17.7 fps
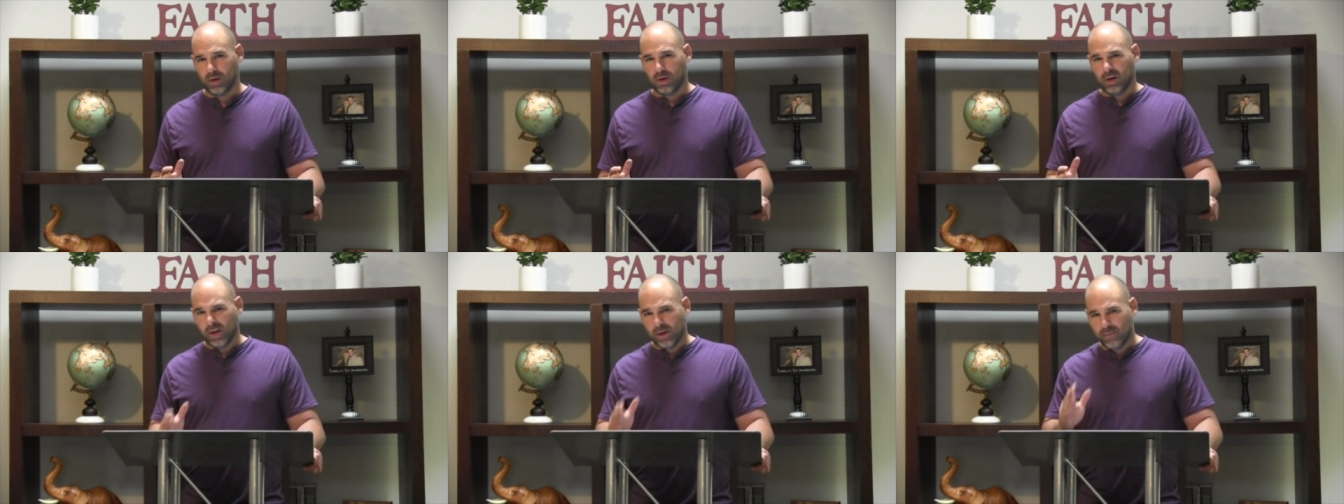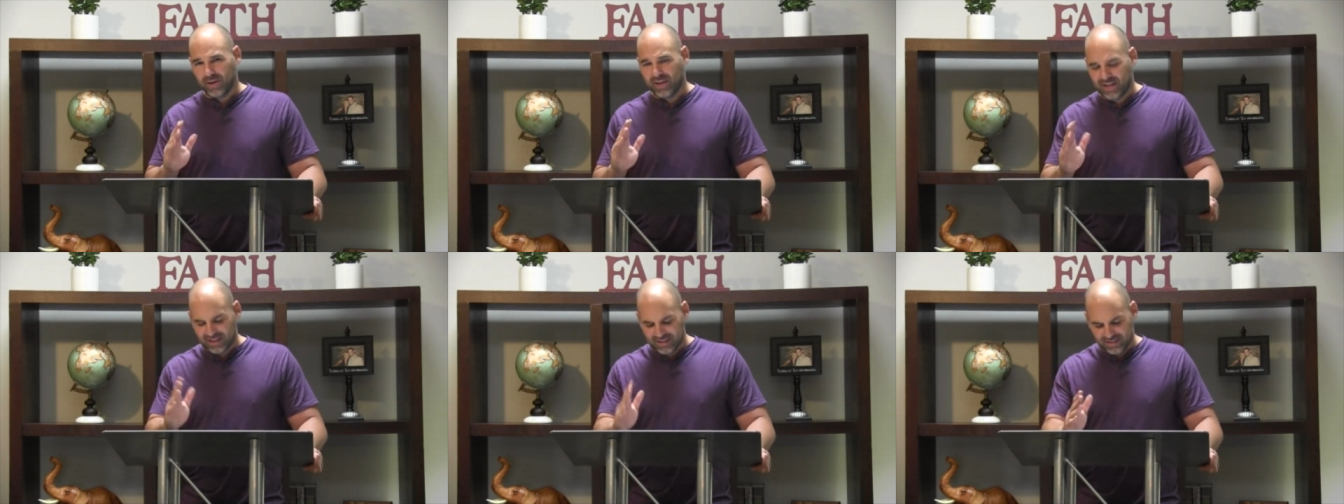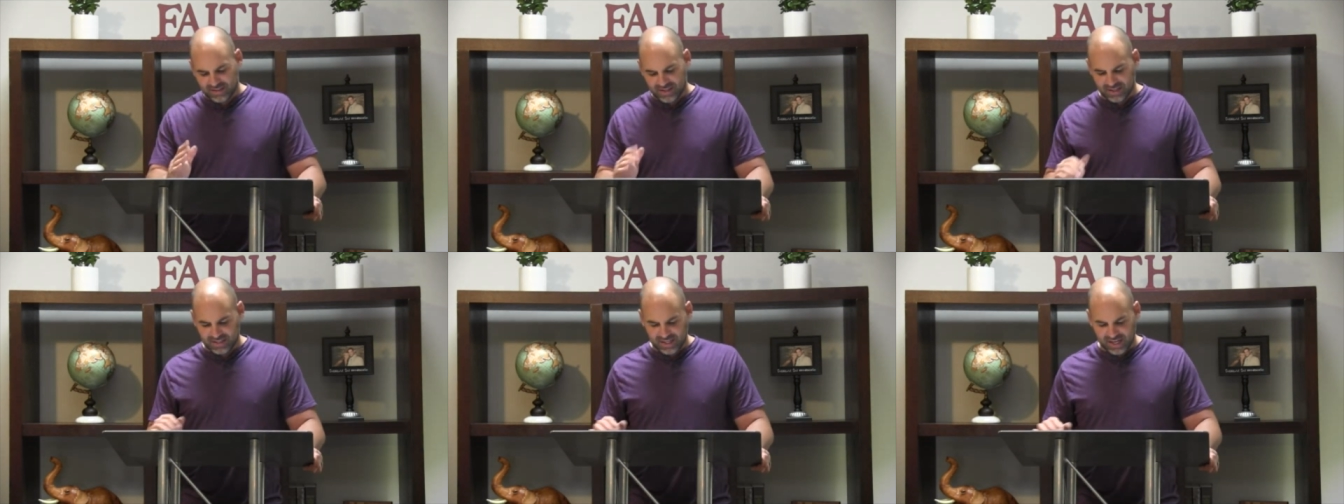He begins
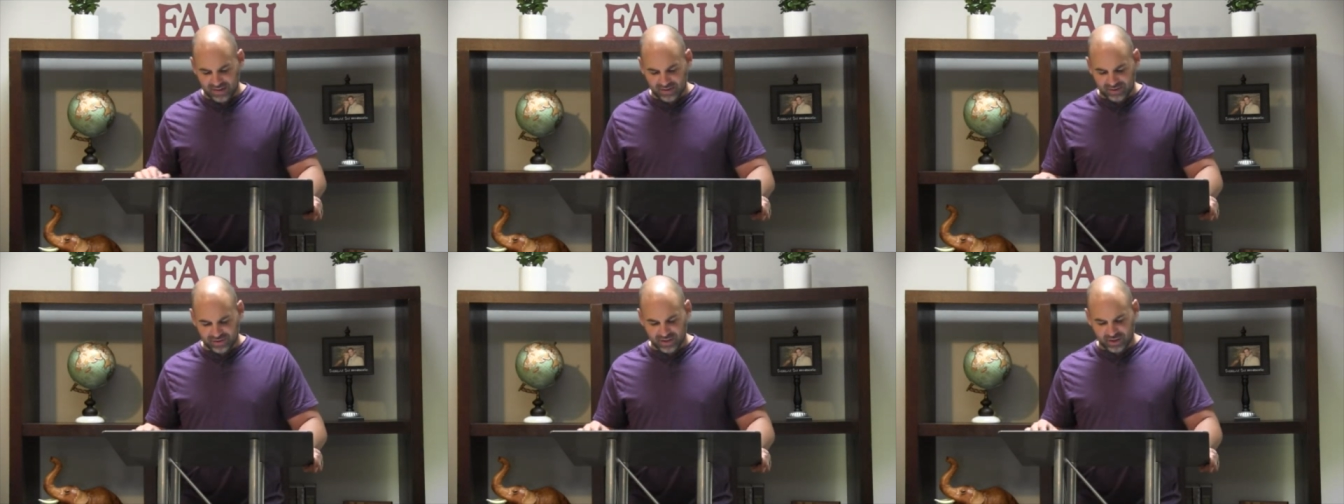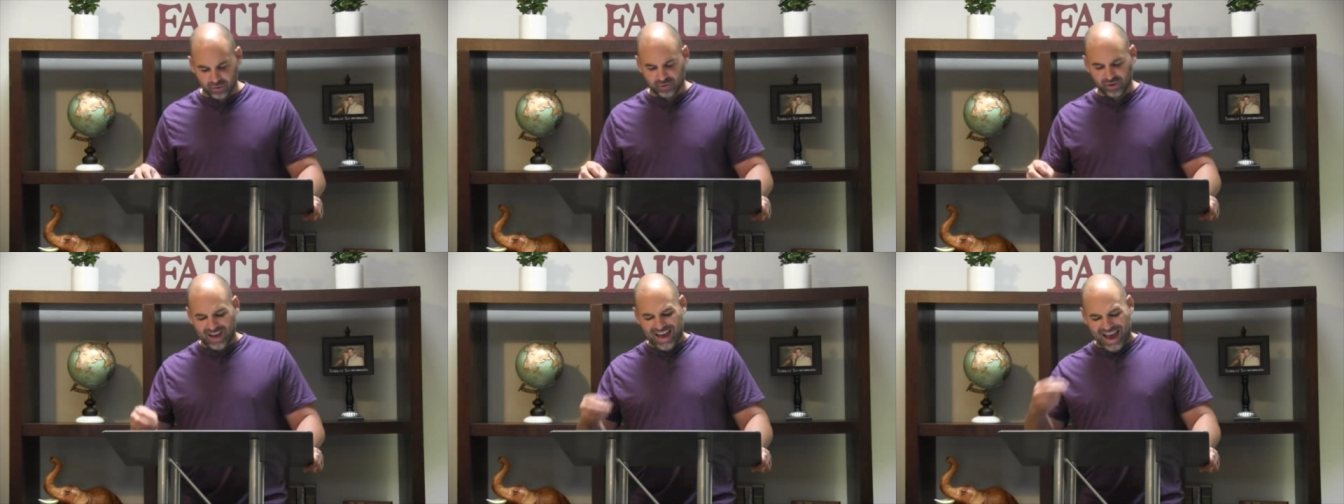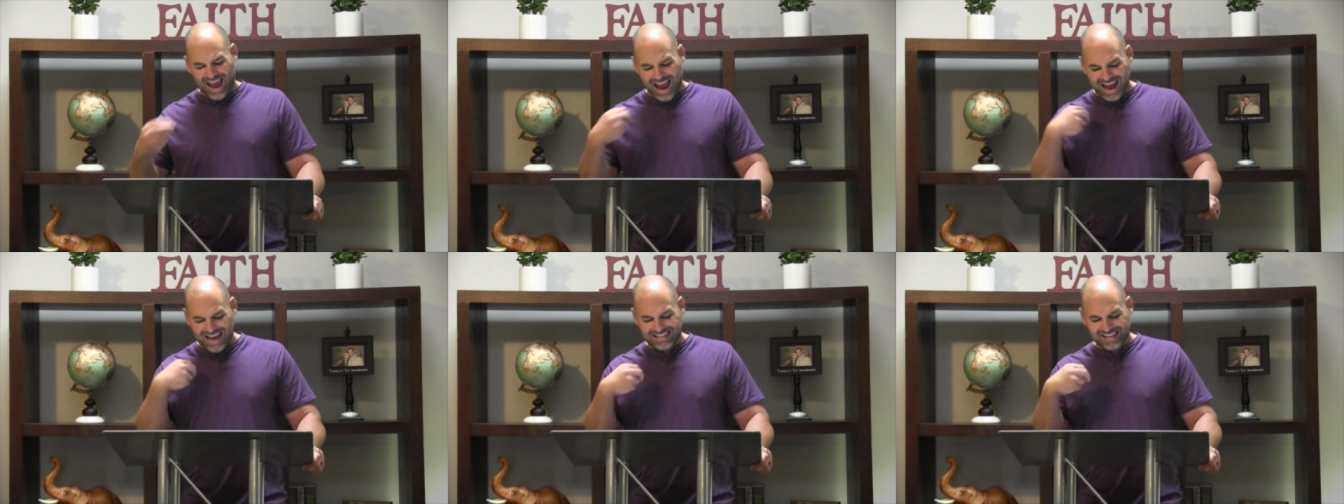to say this. He goes,
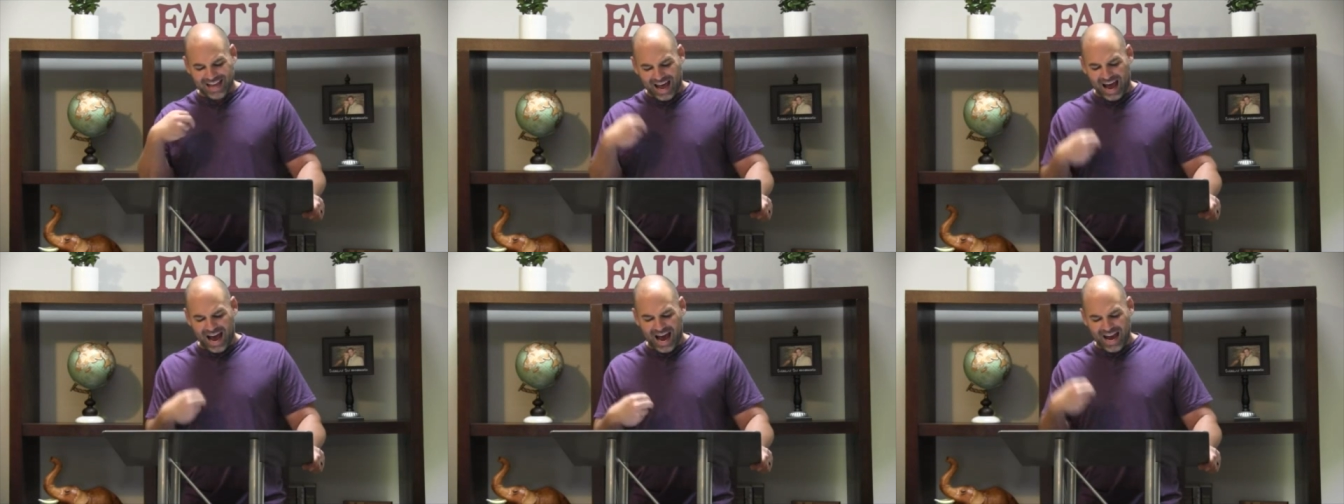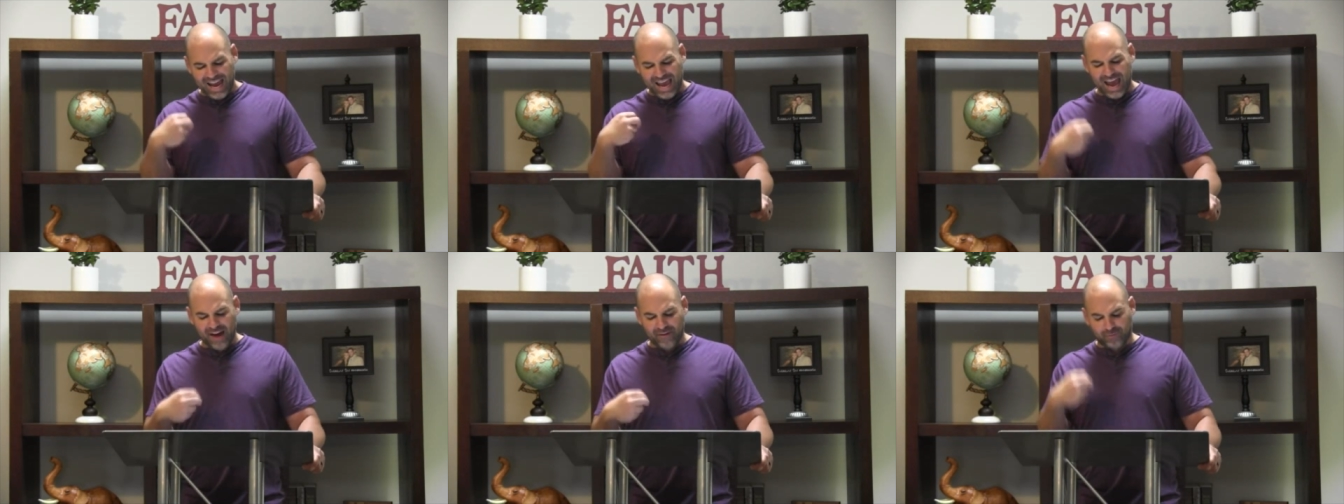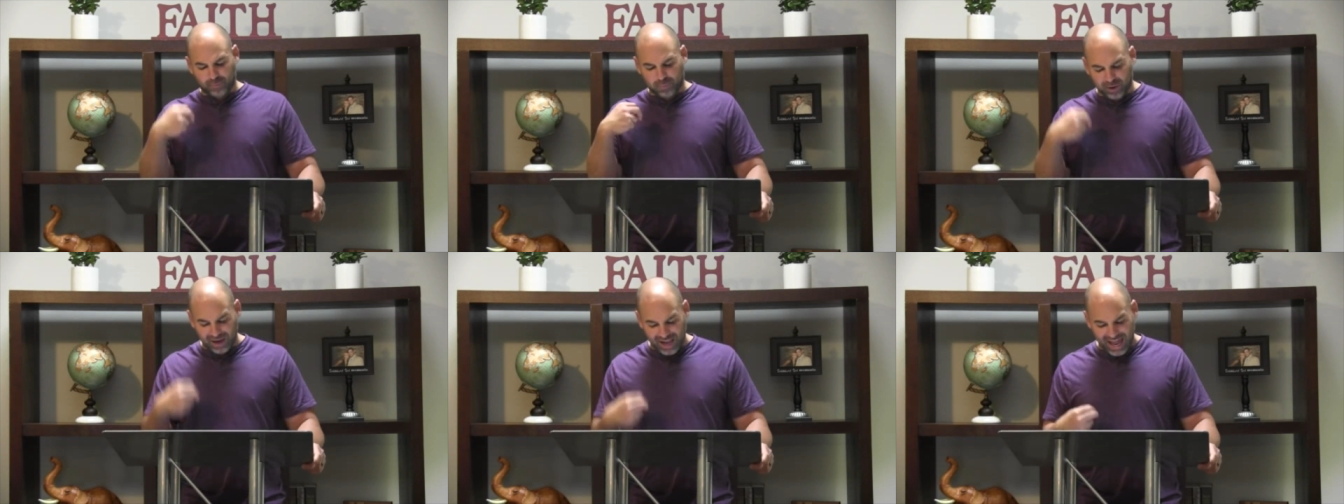As I have
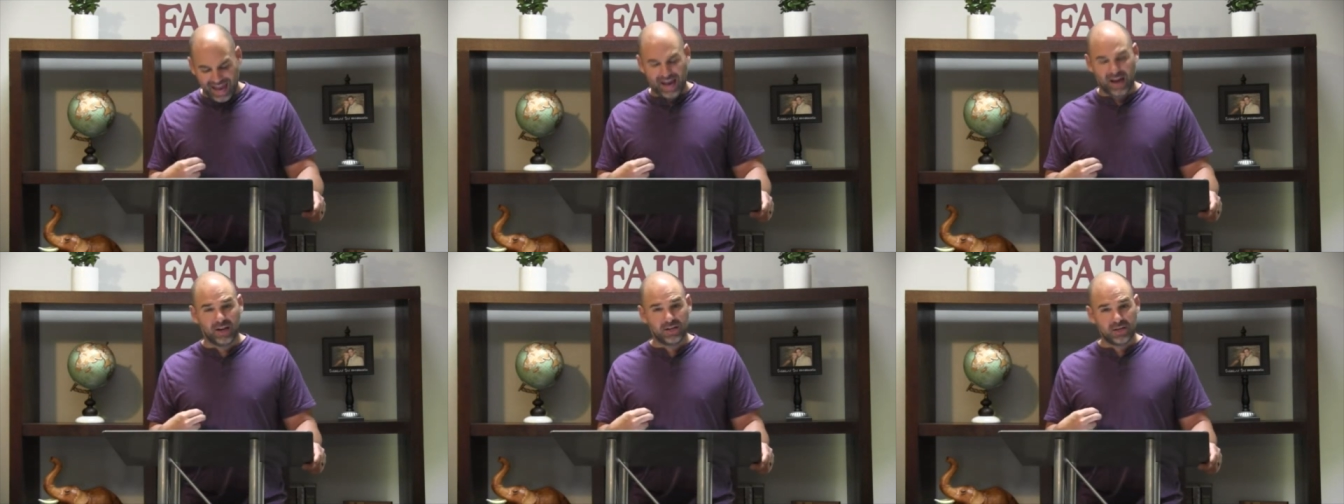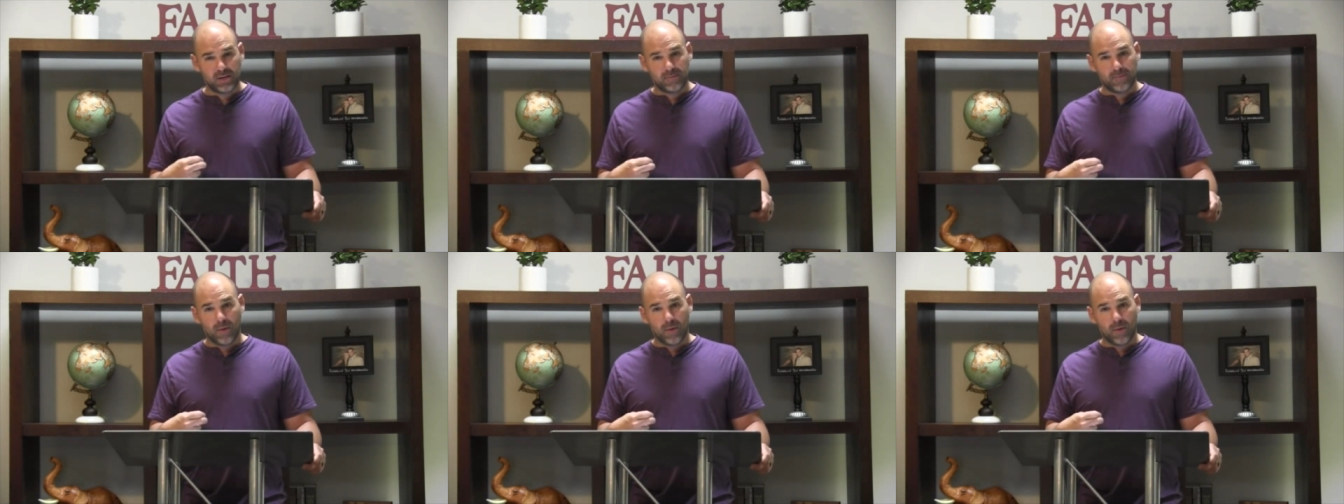planned,